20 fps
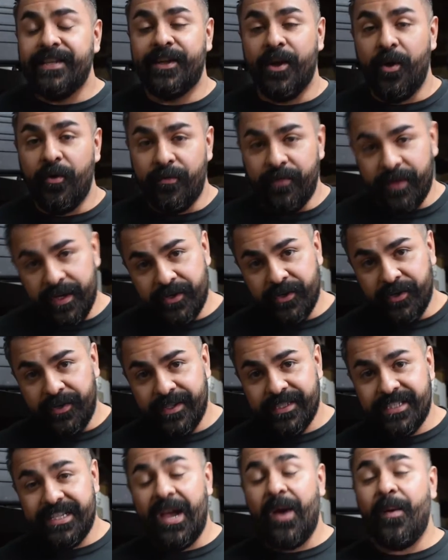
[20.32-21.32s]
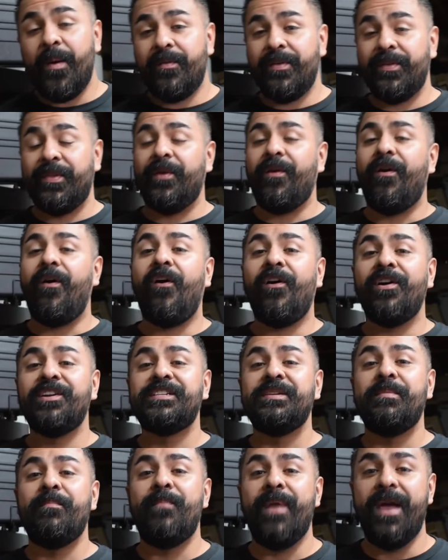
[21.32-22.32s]
to go featureless, however, there are
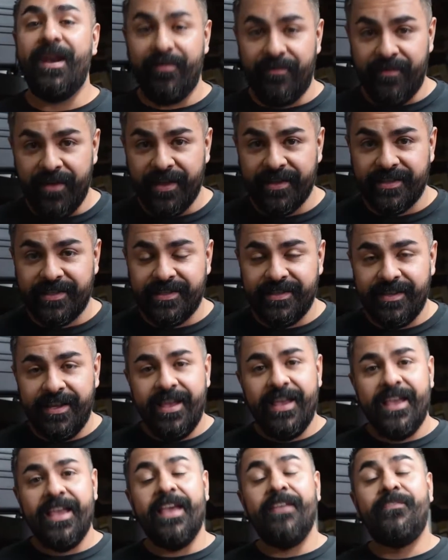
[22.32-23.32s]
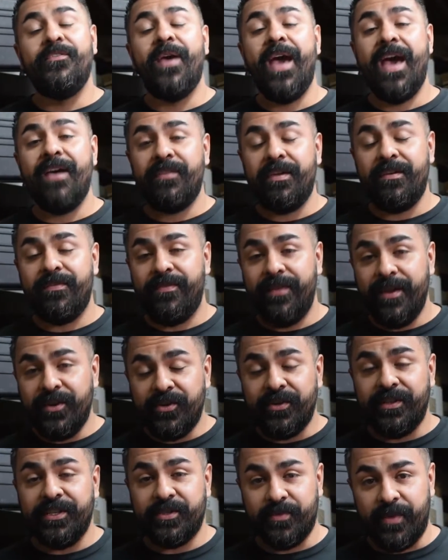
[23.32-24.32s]
some benefits. If you have a
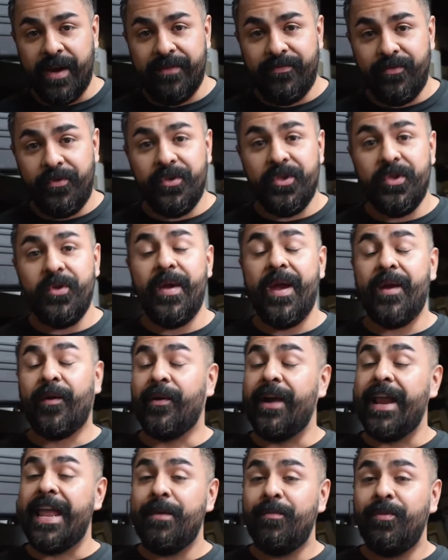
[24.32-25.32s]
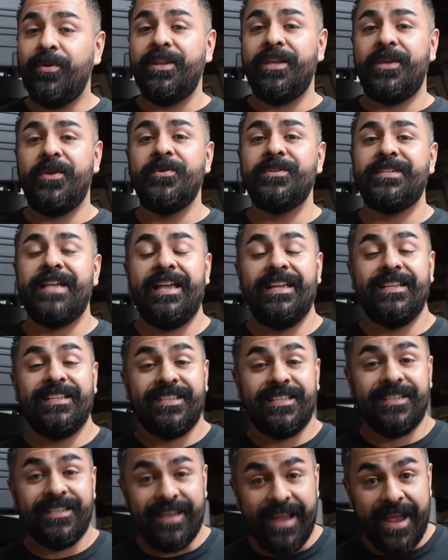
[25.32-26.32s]
featureless rifle, you are able to use a
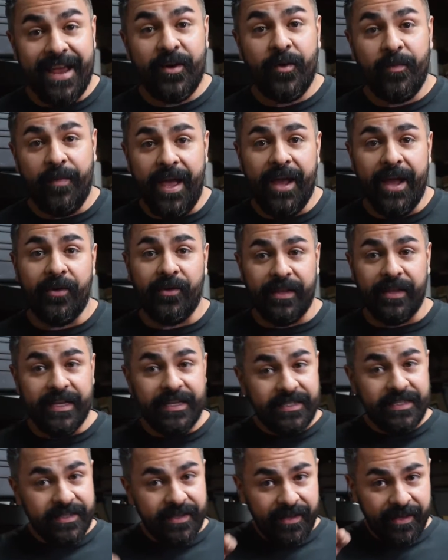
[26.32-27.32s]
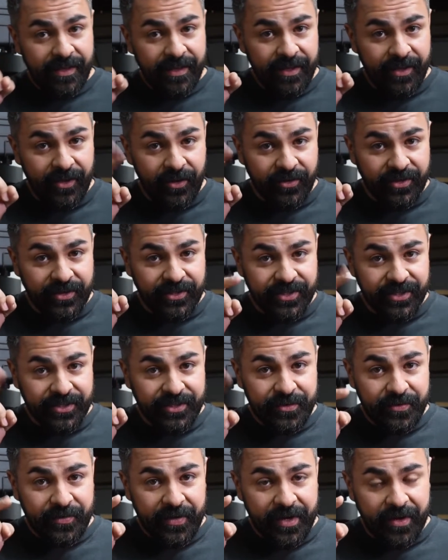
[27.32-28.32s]
standard mag release, using just
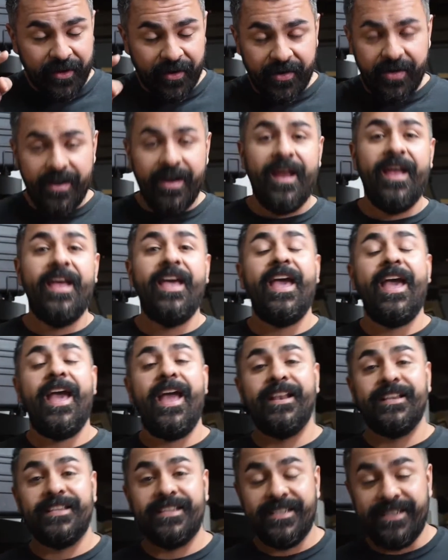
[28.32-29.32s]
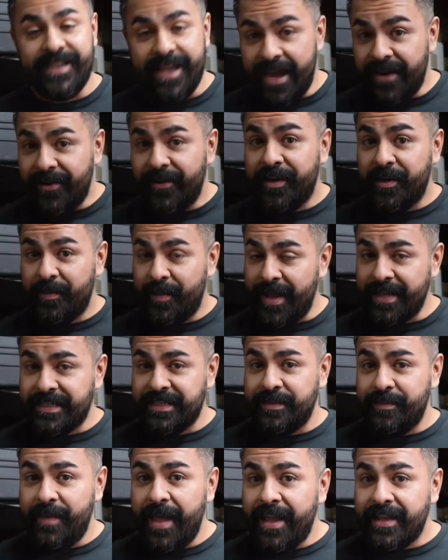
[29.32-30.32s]
your finger, and standard
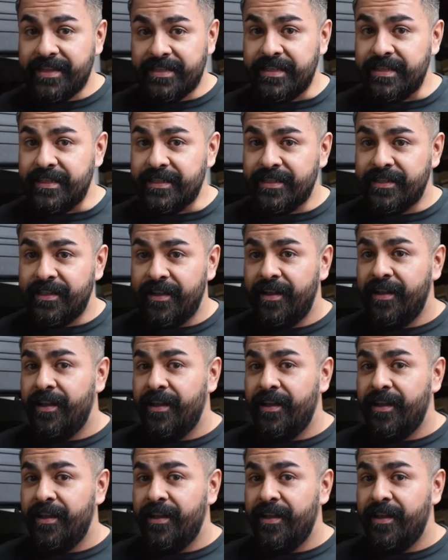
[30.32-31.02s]
capacity magazines.